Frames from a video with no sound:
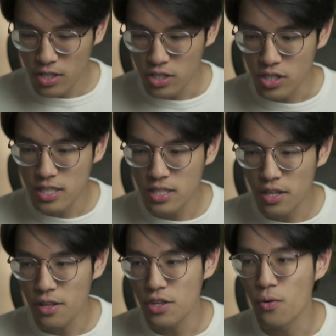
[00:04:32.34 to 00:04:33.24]
just
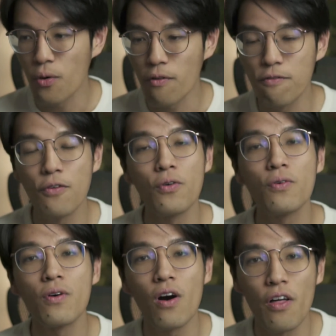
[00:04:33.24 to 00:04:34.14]
your
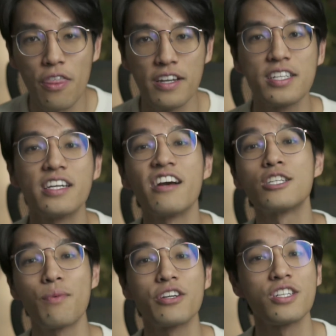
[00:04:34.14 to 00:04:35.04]
full authentic
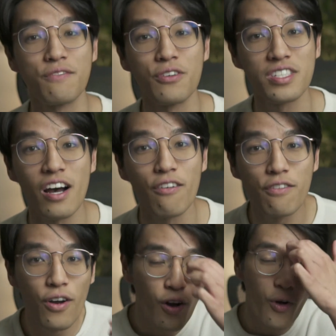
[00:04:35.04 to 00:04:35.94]
expression of
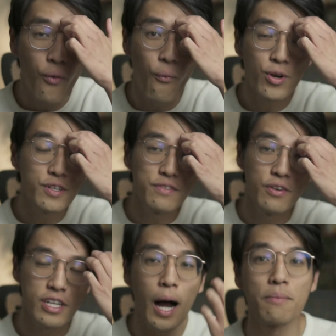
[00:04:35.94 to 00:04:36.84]
yourself? Which of
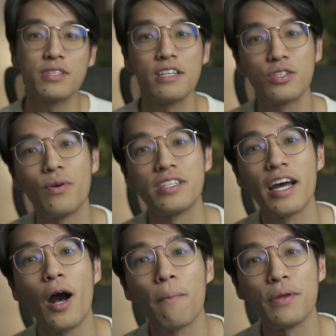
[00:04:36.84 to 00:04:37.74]
those options is going to
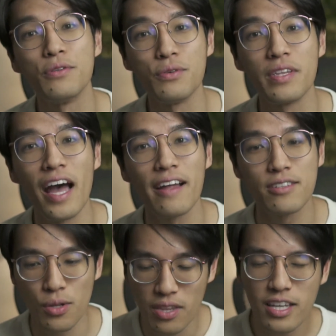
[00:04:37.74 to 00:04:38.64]
help you do that?
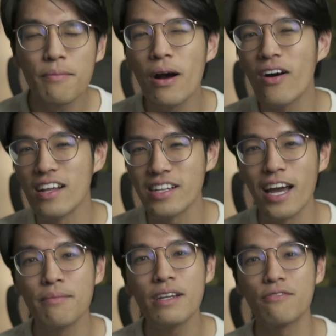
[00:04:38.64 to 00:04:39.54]
So think about
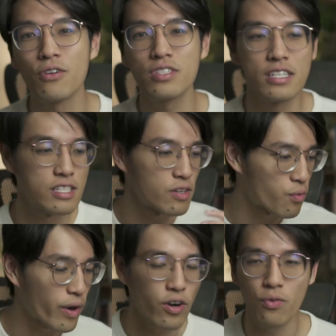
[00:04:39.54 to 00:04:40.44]
alignment versus
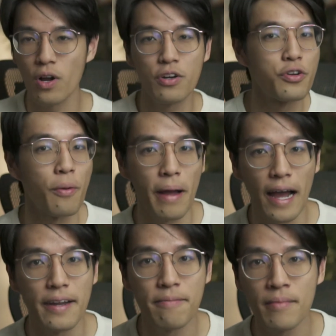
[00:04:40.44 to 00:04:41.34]
right or wrong, good or
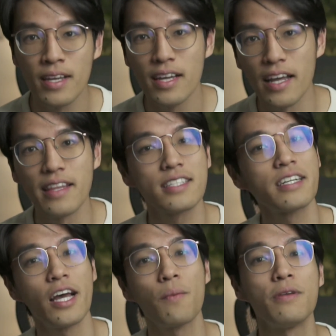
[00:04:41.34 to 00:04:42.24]
bad, and that's
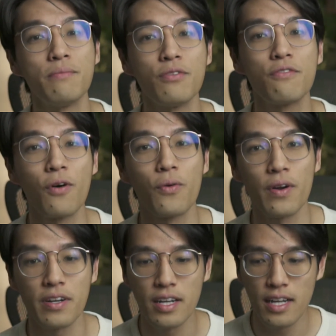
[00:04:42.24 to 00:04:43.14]
going to help you move
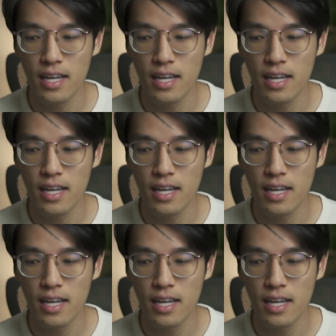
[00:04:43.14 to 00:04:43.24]
forward.